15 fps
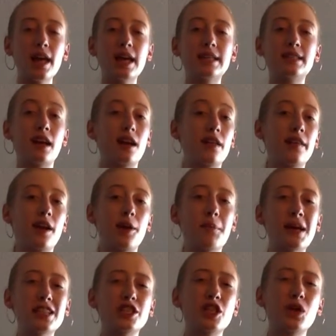is that on the
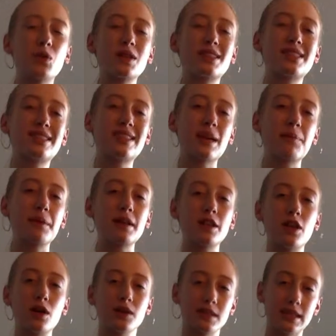arpeggio, we're skipping the
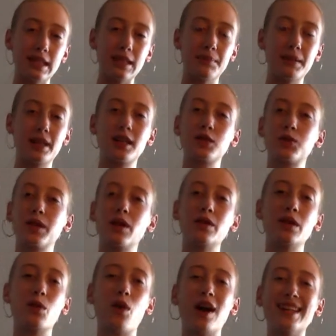note D because we
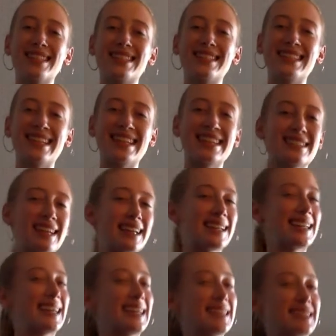only want C's and
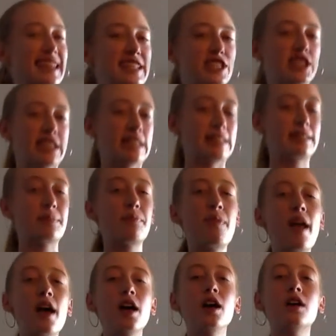E's and G's.
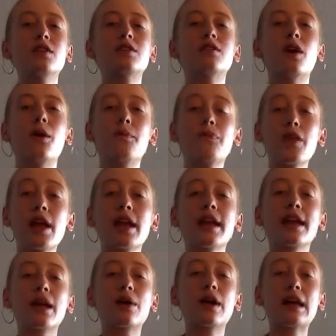So
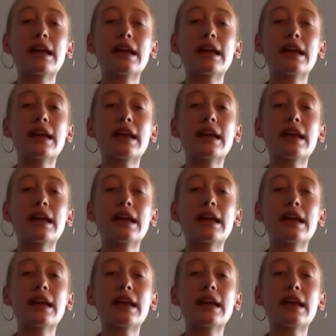here